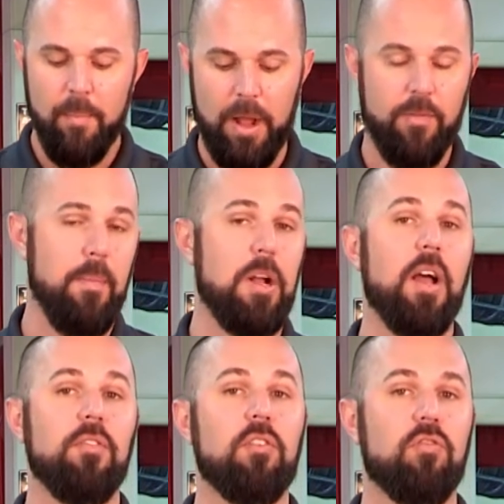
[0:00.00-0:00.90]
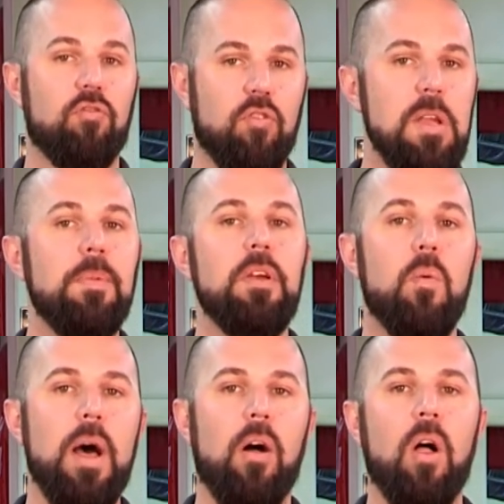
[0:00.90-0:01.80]
Microfiber cuts extremely
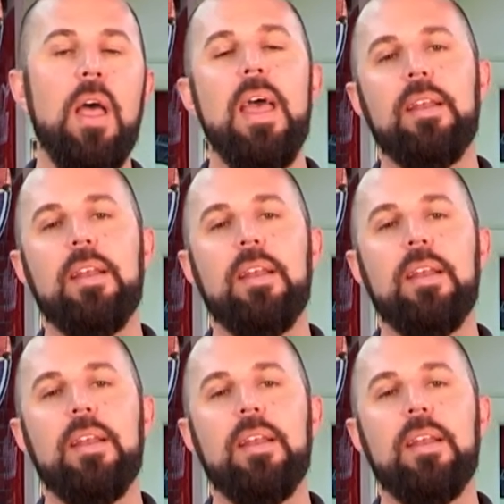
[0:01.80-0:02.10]
well.